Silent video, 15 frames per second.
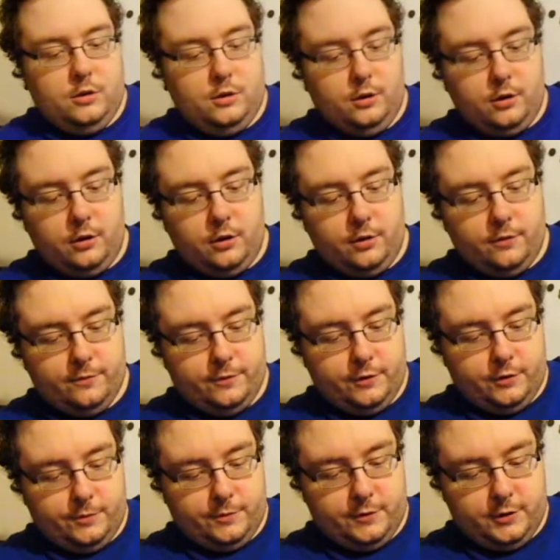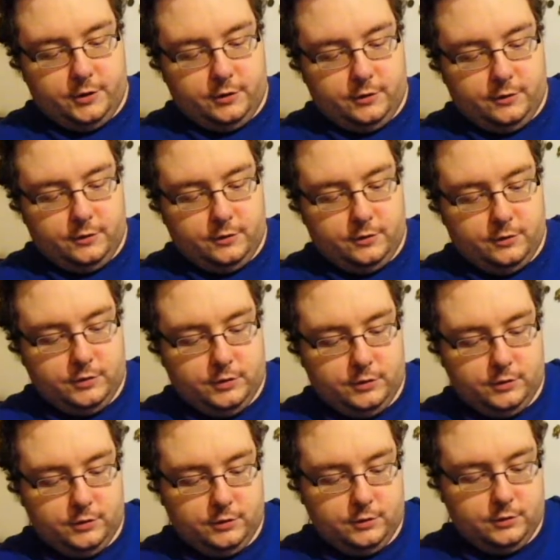are all Phillips heads,
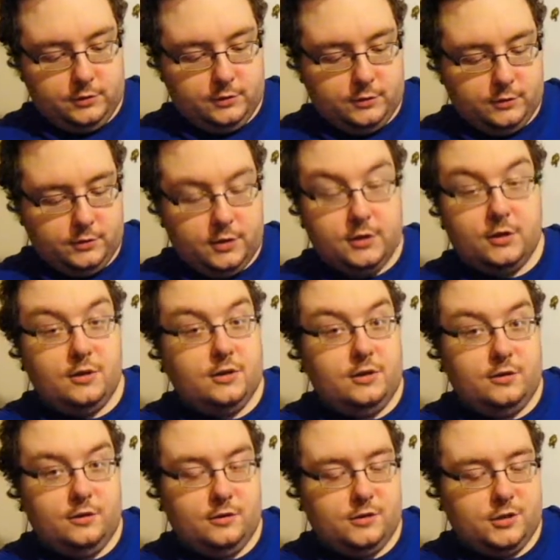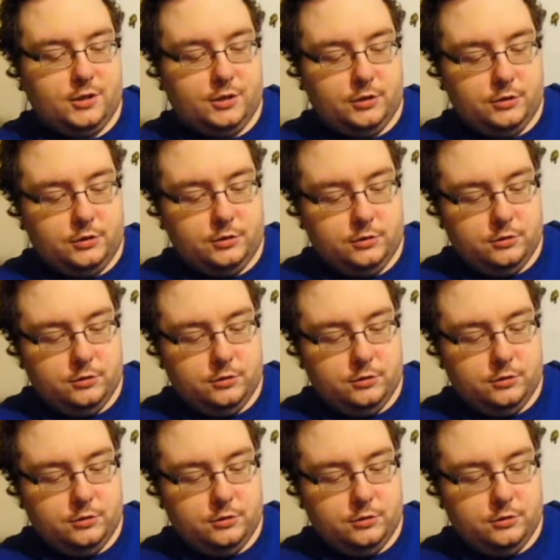so that didn't change.